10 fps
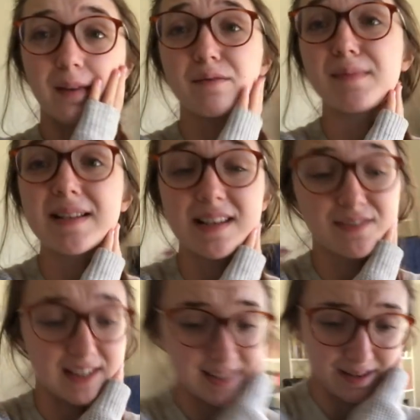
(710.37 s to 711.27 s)
I was meant to have
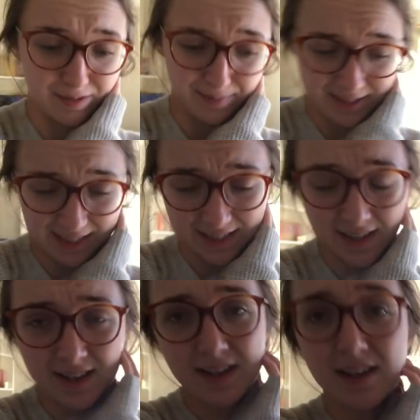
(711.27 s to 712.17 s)
six hours of meetings,
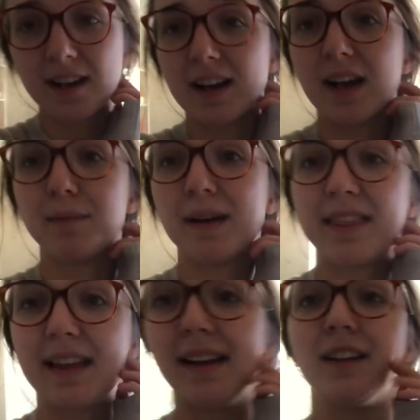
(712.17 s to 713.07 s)
um,
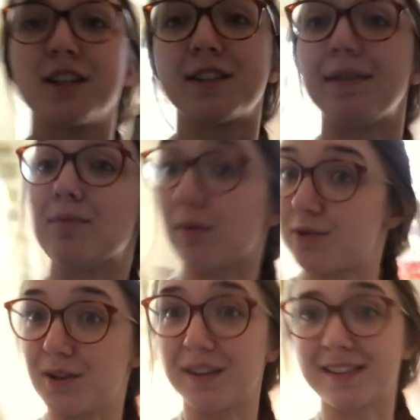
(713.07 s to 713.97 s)
and then lots of
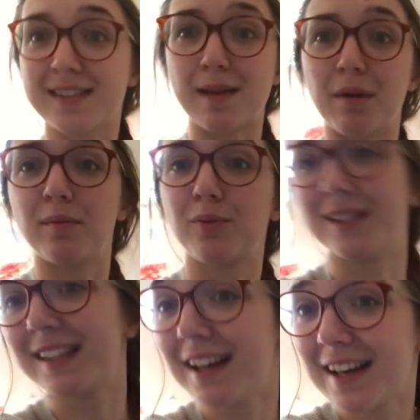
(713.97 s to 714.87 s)
impromptu things came up
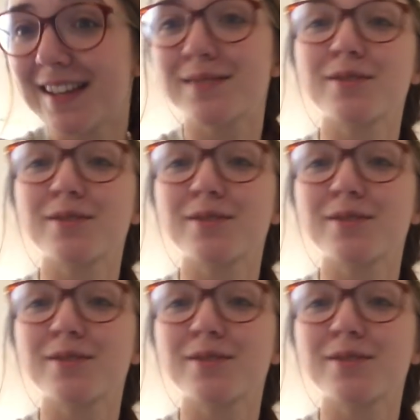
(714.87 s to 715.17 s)
with clients,